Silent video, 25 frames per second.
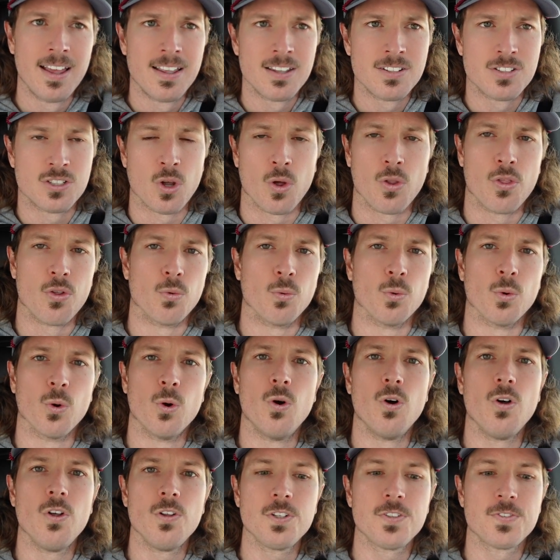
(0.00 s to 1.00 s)
So the
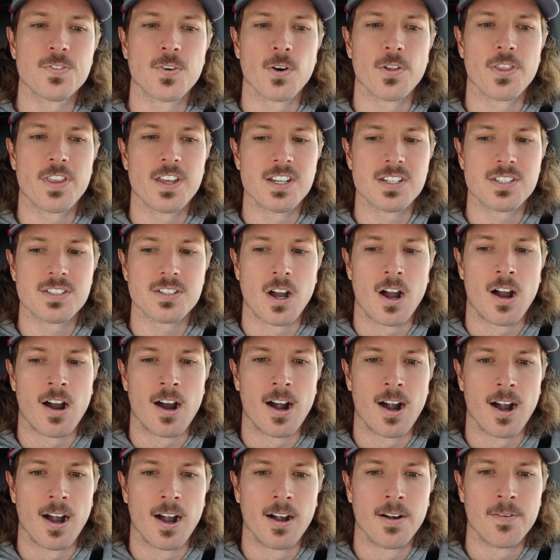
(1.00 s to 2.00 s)
rules for this
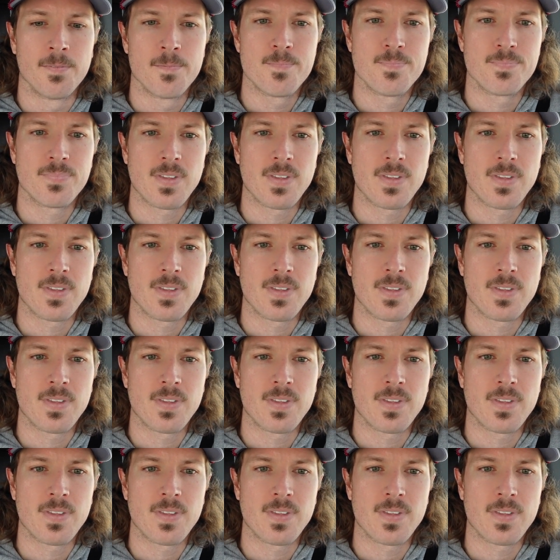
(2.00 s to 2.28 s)
are,